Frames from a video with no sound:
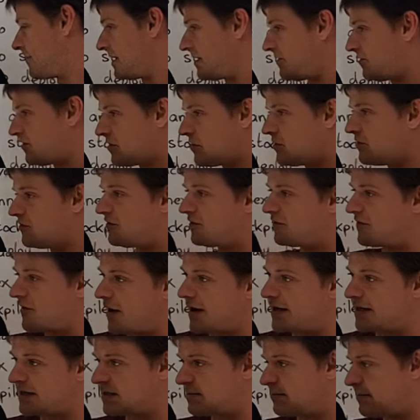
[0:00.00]
It means you
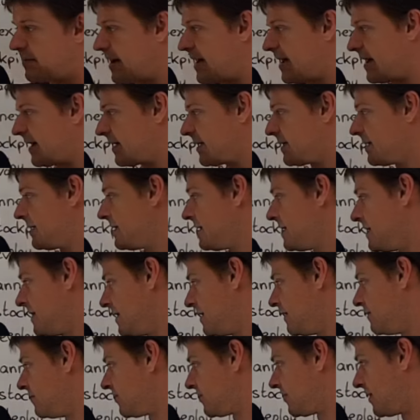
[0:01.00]
fight back
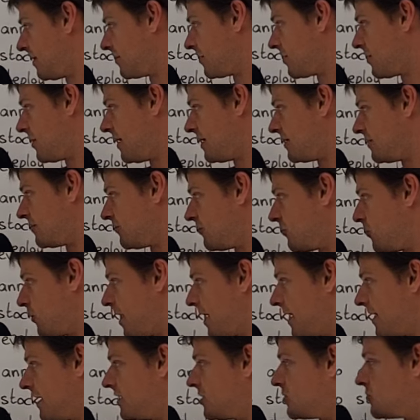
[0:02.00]
in some kind of
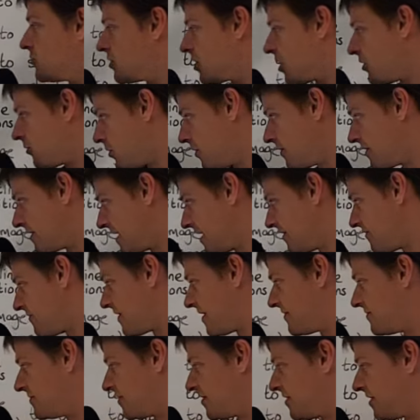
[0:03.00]
way. You go on the
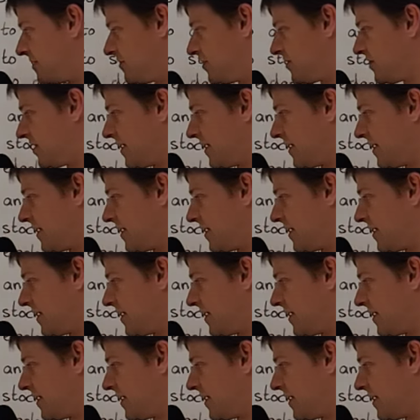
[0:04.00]
offensive